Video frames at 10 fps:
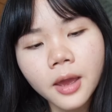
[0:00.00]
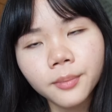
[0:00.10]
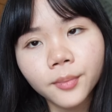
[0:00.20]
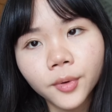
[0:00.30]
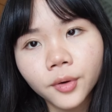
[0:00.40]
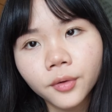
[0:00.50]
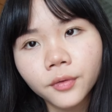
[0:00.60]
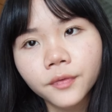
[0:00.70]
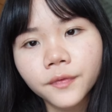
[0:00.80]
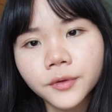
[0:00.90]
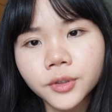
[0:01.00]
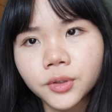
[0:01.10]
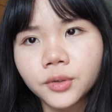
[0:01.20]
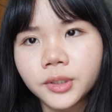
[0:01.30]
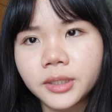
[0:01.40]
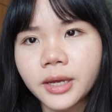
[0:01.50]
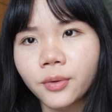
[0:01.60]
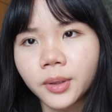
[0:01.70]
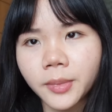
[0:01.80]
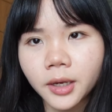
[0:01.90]
I moved to stay
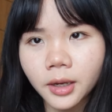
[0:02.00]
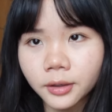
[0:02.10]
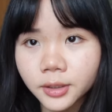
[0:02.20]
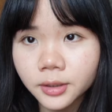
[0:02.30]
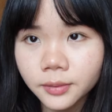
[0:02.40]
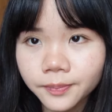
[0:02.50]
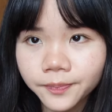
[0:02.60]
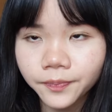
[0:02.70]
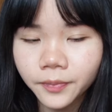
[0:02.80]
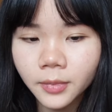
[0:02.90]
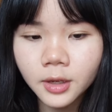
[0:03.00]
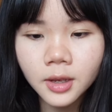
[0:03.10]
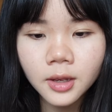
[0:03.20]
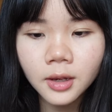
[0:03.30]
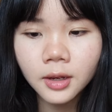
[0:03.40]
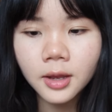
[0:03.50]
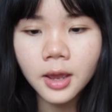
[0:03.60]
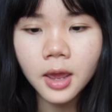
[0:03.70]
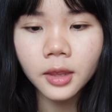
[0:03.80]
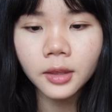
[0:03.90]
with my cousin,
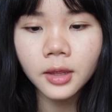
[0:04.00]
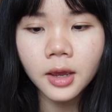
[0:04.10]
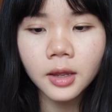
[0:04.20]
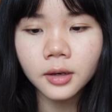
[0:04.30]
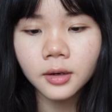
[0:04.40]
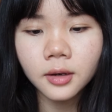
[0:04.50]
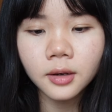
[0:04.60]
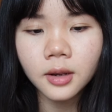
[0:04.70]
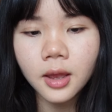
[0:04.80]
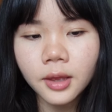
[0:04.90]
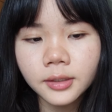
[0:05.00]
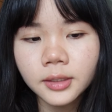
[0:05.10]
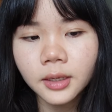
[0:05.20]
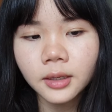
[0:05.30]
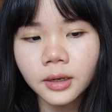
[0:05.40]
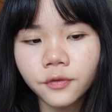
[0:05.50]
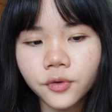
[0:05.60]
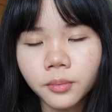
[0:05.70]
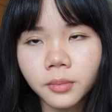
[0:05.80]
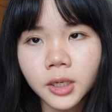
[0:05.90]
and then I stay there
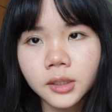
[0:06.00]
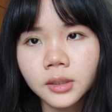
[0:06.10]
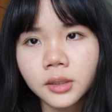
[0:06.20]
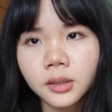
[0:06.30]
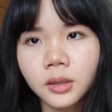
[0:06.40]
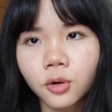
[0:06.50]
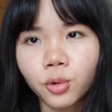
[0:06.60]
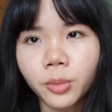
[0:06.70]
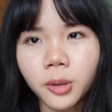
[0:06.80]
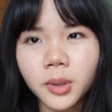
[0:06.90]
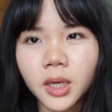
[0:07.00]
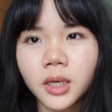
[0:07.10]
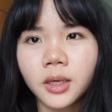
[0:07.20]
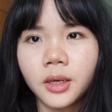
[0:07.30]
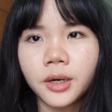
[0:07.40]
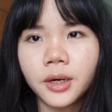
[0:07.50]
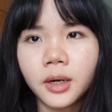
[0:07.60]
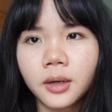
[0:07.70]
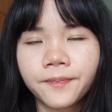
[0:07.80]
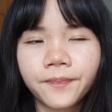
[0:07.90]
for months or maybe a
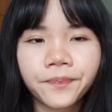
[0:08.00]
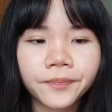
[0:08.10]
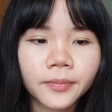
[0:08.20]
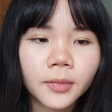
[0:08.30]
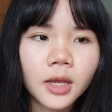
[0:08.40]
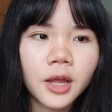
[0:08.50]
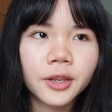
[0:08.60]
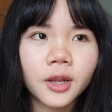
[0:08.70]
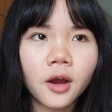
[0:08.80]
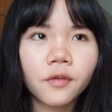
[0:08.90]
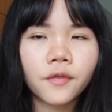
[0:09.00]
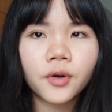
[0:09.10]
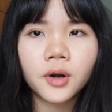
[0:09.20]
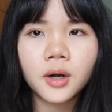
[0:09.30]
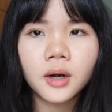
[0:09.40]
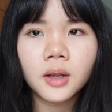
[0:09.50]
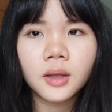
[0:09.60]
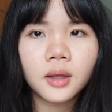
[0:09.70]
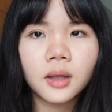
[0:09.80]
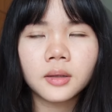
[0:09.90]
year, not for
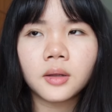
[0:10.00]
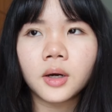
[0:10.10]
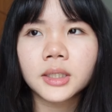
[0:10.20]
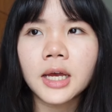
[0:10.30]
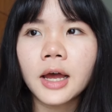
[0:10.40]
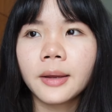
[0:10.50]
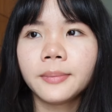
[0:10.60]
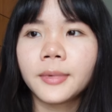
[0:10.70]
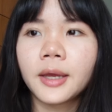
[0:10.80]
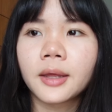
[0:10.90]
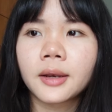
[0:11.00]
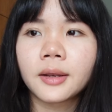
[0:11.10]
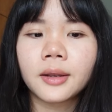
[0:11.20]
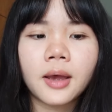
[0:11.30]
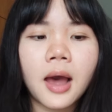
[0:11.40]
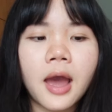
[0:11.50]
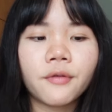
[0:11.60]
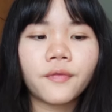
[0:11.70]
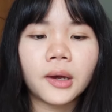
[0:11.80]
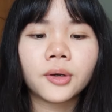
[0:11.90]
a long time, and I
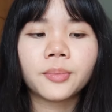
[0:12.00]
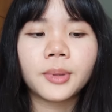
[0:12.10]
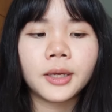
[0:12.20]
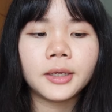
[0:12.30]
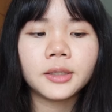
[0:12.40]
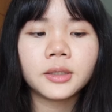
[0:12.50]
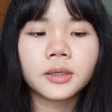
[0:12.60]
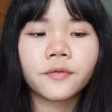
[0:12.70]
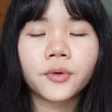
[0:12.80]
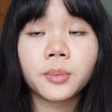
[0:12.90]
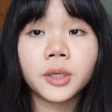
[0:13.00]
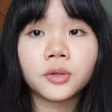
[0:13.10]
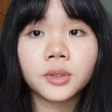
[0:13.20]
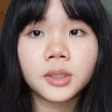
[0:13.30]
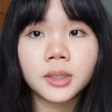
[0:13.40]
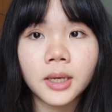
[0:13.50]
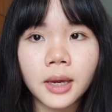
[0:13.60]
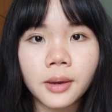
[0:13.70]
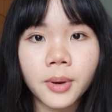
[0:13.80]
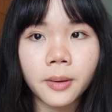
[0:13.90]
found a place for me to
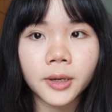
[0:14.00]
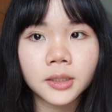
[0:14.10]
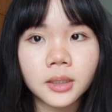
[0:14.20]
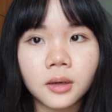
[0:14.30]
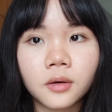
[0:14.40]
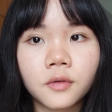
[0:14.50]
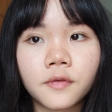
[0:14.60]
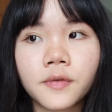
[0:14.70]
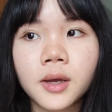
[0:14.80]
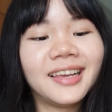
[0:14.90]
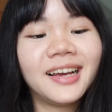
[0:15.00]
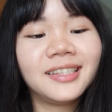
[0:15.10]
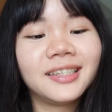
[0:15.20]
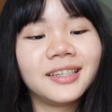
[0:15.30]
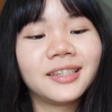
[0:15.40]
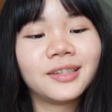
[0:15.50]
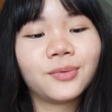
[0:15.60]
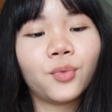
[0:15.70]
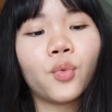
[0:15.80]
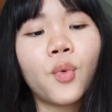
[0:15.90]
stay by myself. That
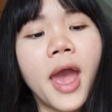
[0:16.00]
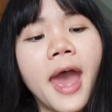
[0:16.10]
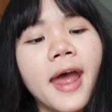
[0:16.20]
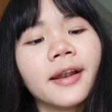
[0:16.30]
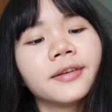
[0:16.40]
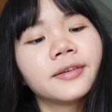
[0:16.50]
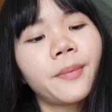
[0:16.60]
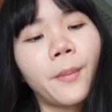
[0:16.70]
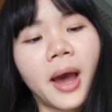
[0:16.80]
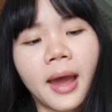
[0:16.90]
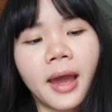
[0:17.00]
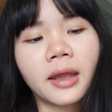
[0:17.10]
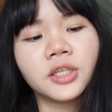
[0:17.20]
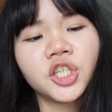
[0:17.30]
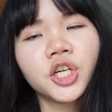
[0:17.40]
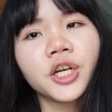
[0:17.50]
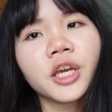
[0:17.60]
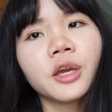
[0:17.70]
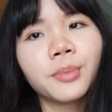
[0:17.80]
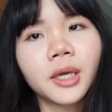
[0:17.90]
is when my
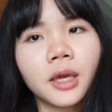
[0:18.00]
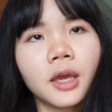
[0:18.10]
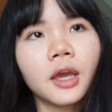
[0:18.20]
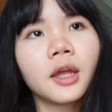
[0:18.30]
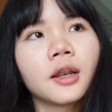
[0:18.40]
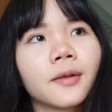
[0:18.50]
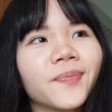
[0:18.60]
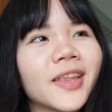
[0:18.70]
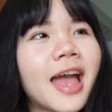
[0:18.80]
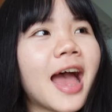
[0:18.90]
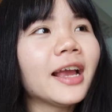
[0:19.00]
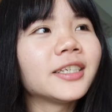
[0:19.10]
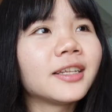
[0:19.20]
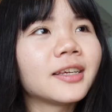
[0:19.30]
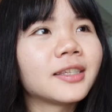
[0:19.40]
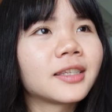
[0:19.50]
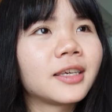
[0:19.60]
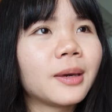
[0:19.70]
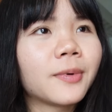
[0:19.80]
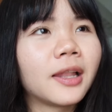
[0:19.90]
journey began. Actually, I
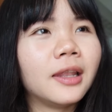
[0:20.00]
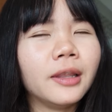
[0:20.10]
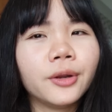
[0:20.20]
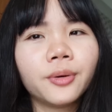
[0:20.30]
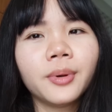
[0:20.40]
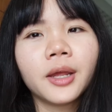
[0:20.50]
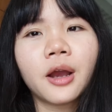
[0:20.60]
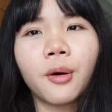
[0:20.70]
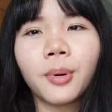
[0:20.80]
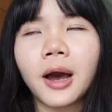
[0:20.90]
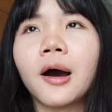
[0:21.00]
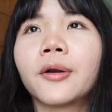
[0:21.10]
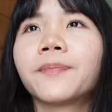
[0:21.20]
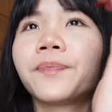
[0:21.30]
skip a little bit about